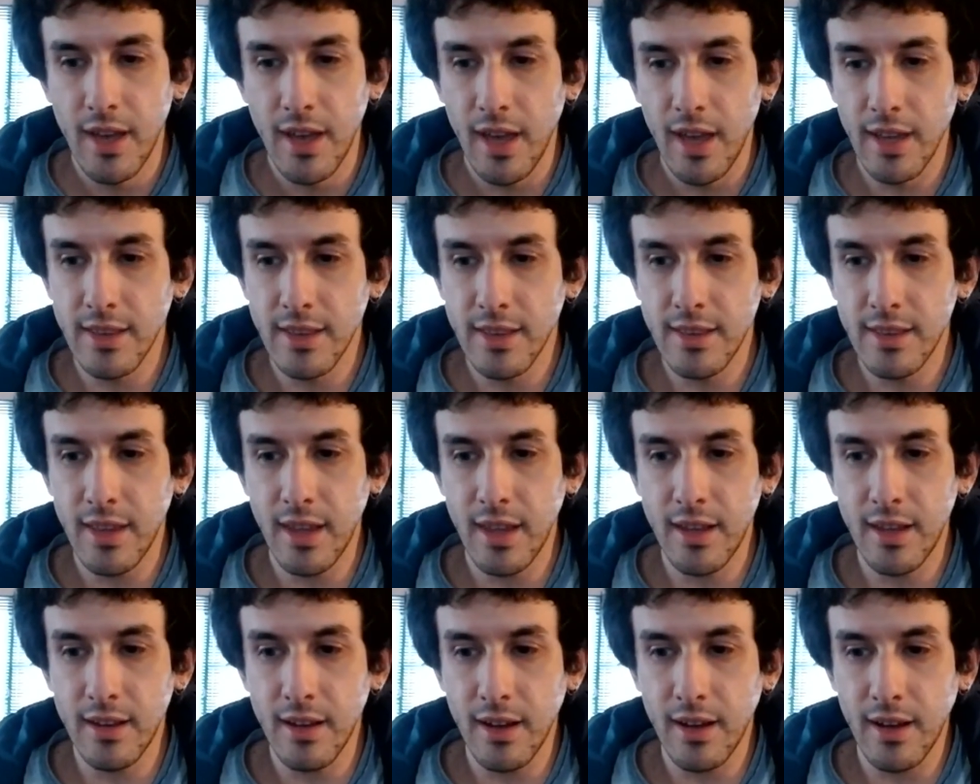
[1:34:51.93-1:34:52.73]
And
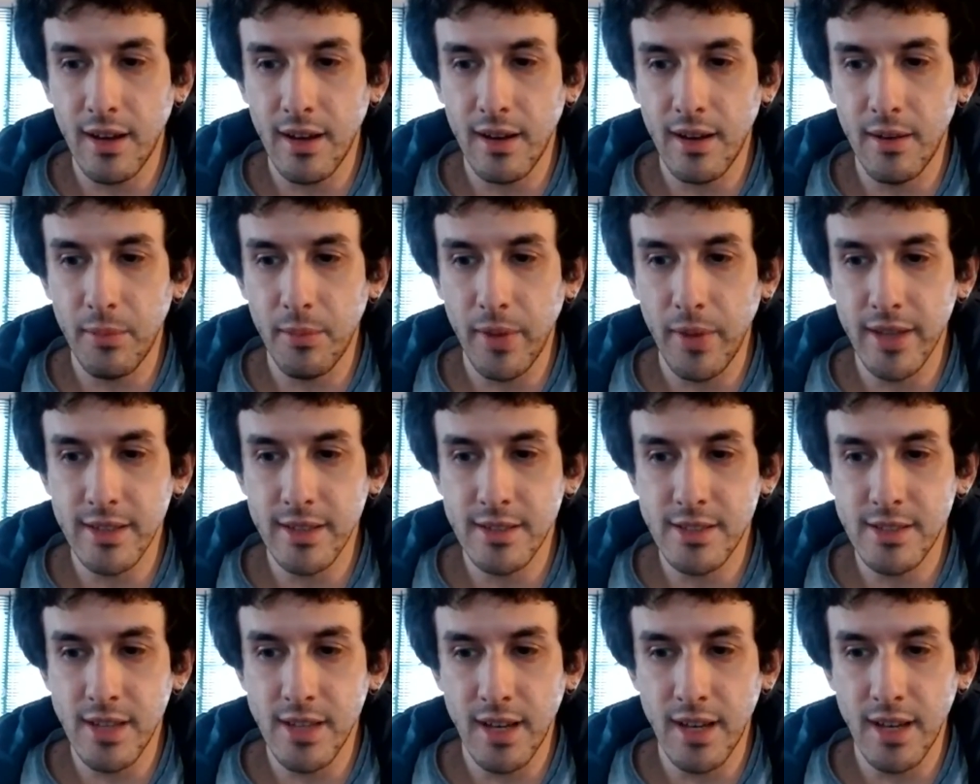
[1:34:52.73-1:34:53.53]
then by
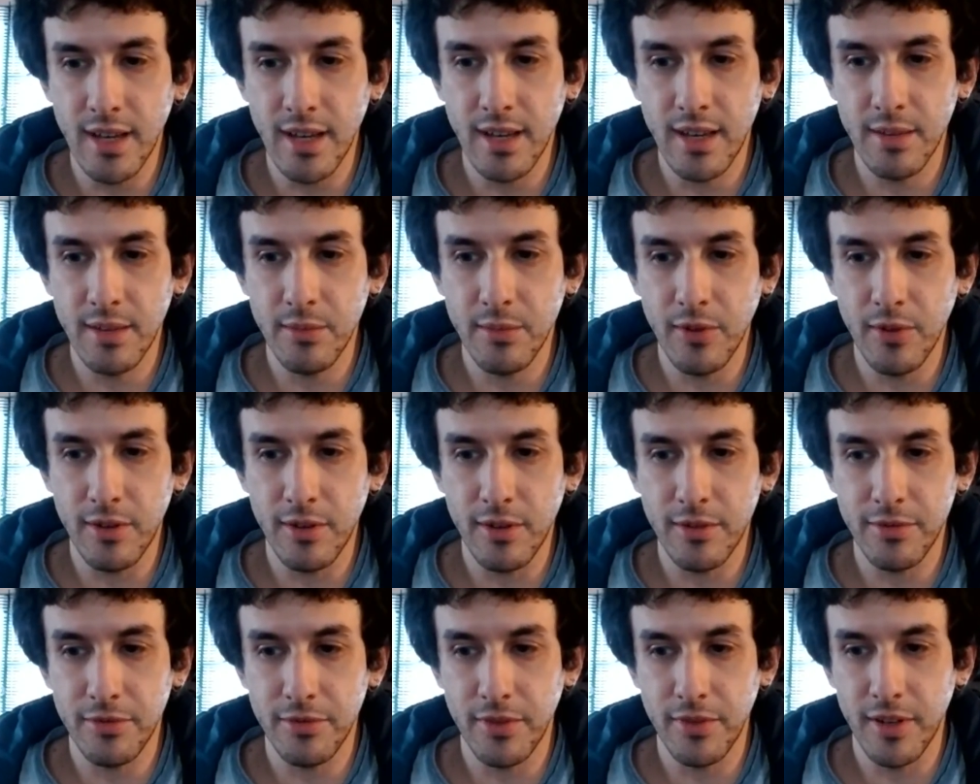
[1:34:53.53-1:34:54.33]
the time
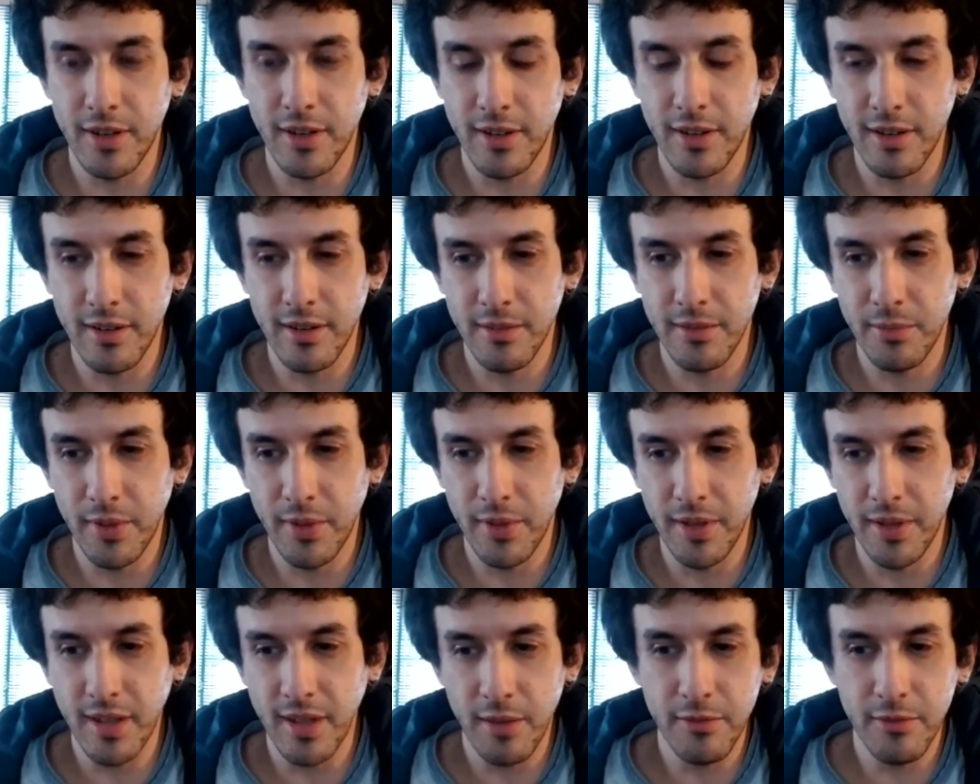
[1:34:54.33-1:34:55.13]

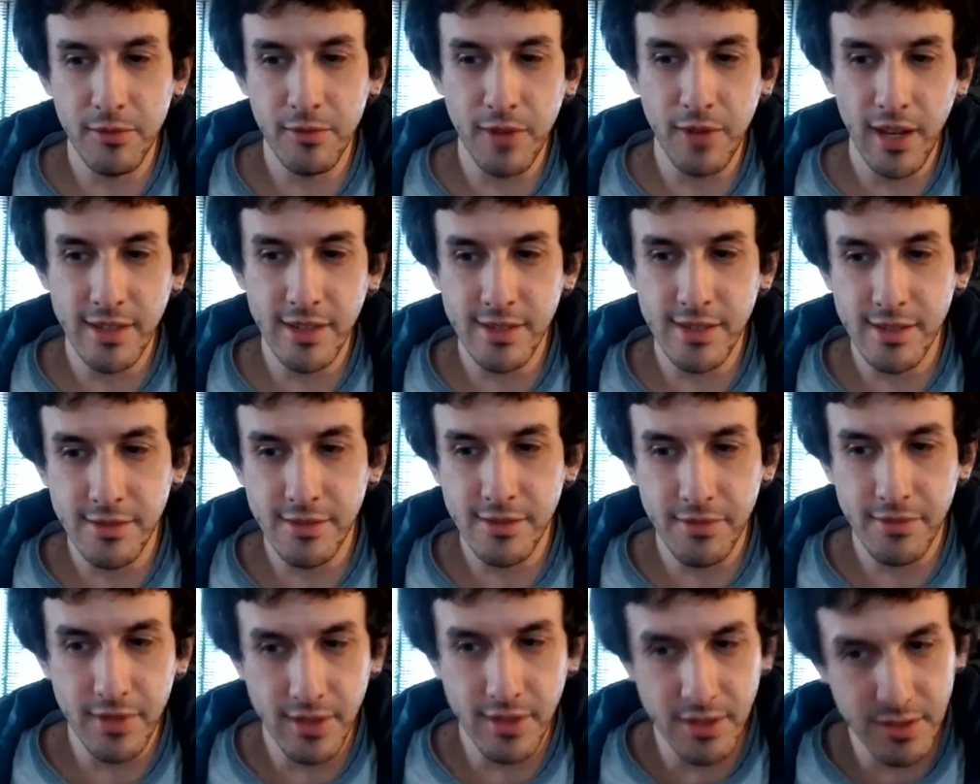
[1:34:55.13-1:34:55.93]
Raza is
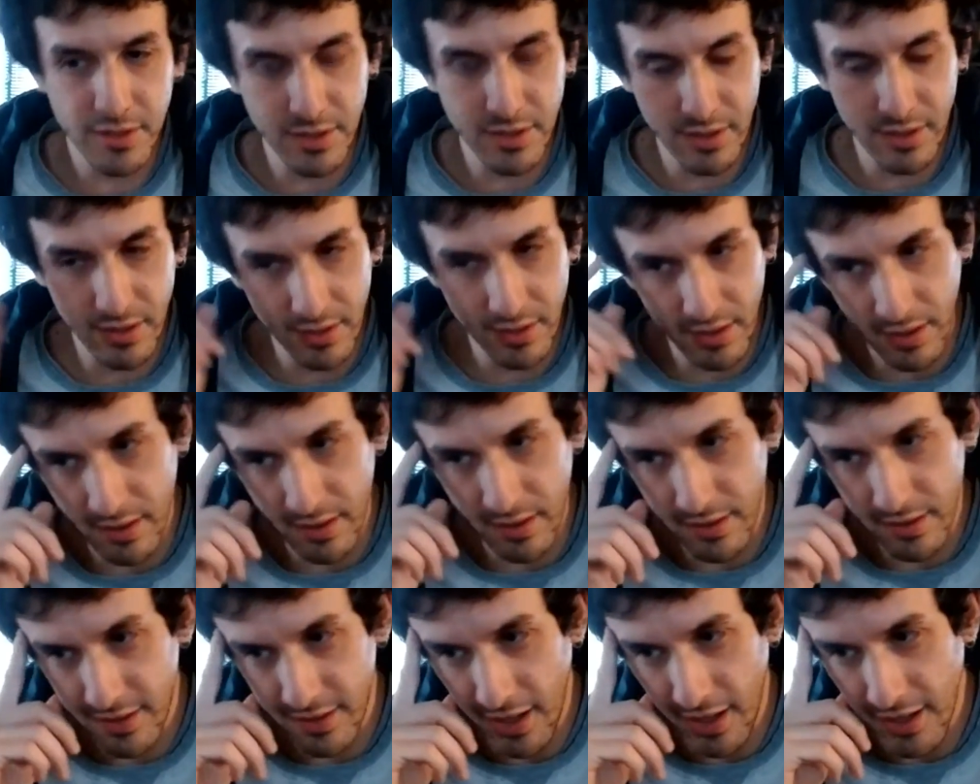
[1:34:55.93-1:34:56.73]
finishing
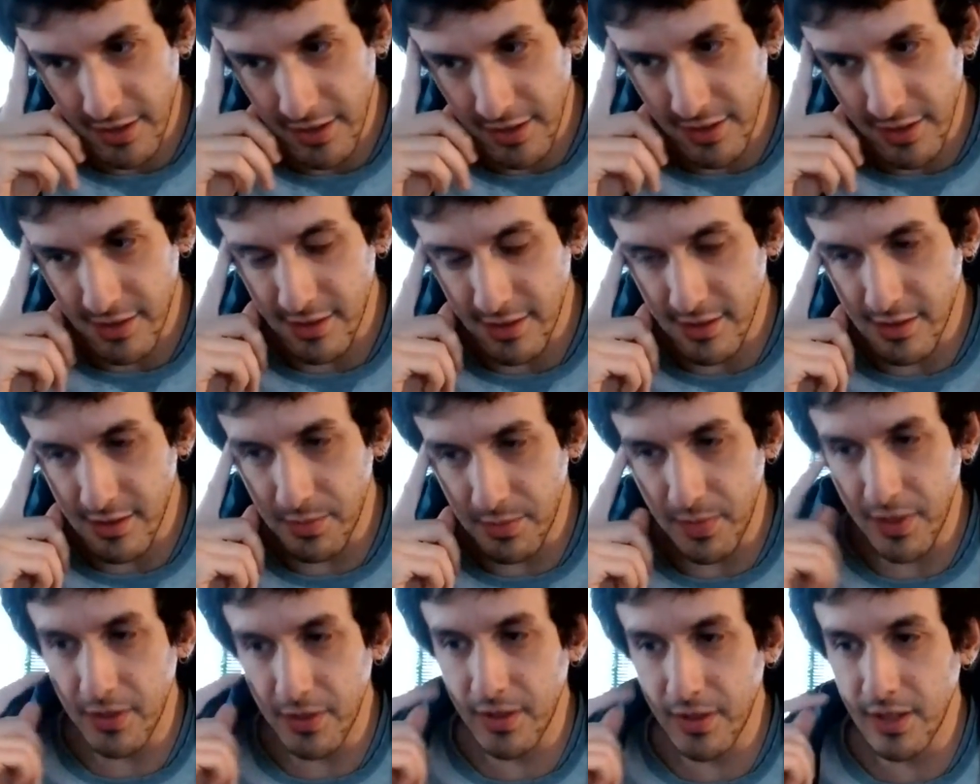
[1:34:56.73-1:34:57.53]
Intelligence and
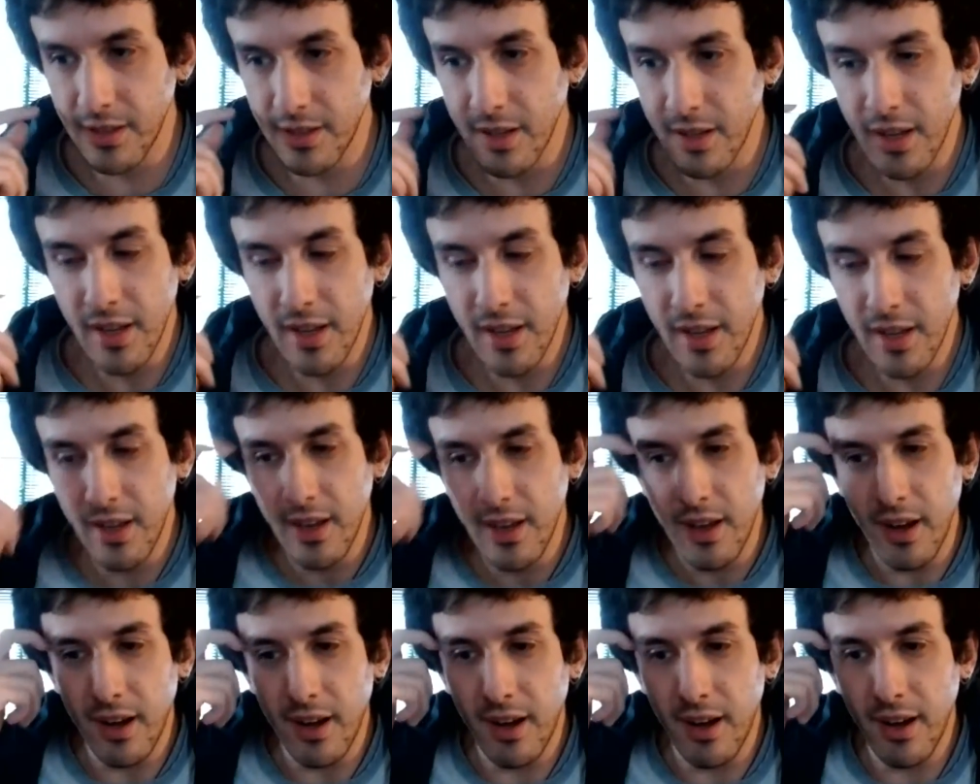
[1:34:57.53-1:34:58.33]
Spirit,
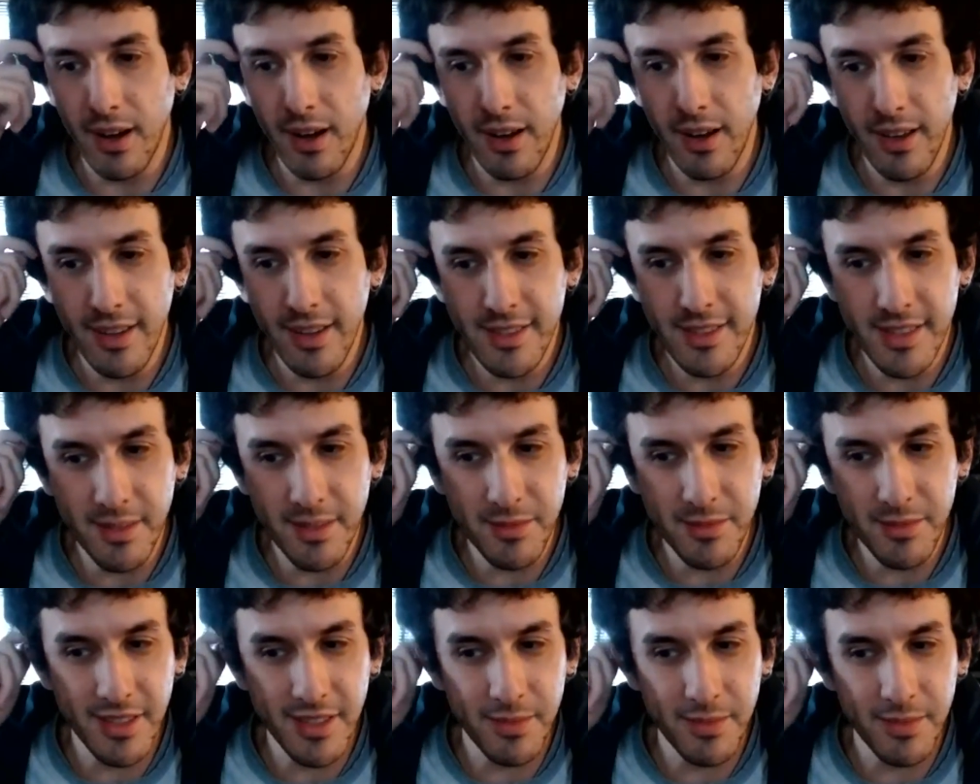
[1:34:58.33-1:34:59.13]
it
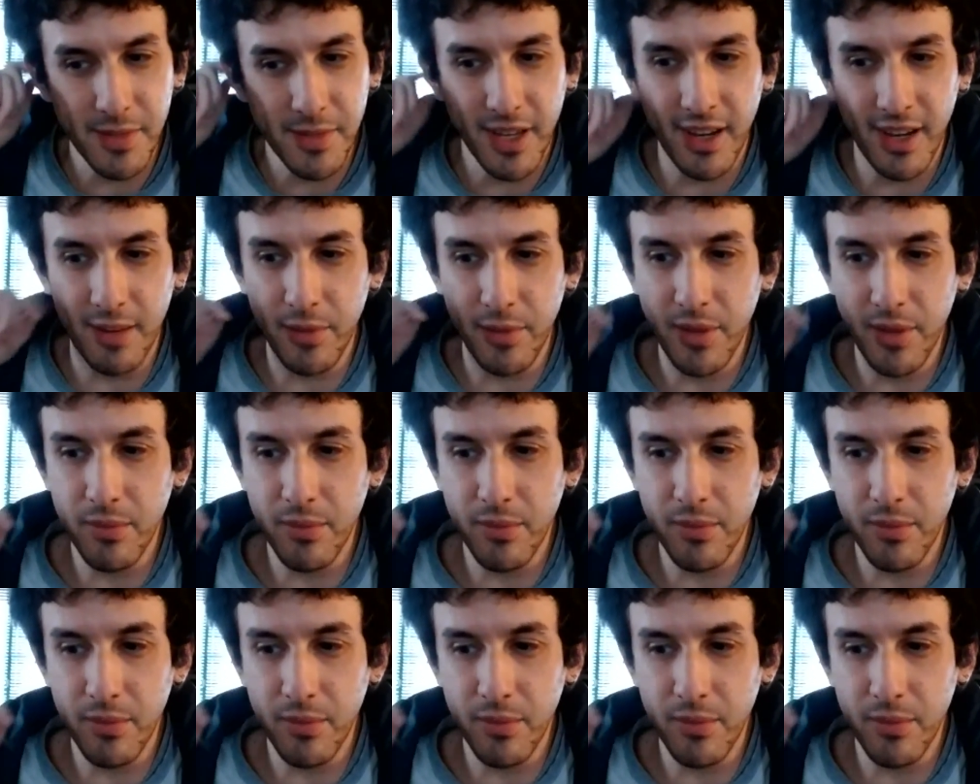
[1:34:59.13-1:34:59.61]
seems he's becoming